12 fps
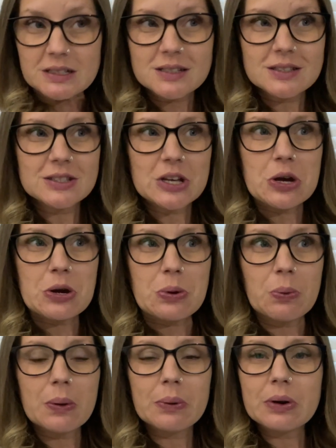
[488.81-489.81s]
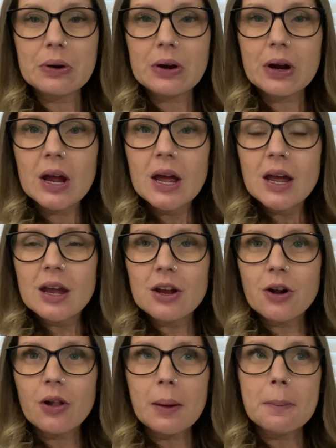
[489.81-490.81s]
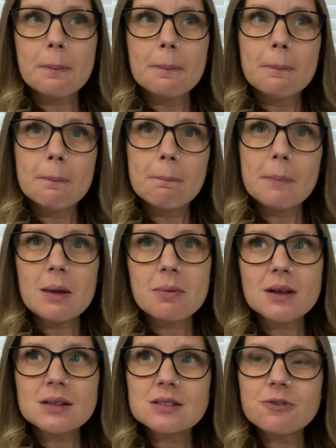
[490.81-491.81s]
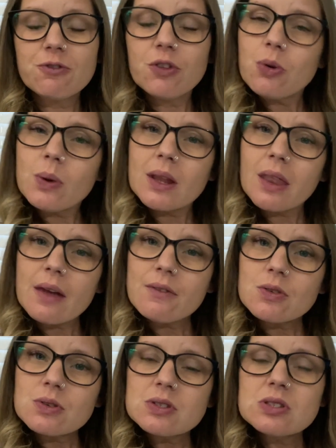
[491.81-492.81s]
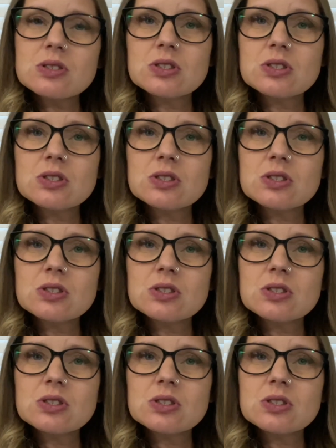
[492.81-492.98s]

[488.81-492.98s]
So we were, you know, like, maybe it's fluid levels.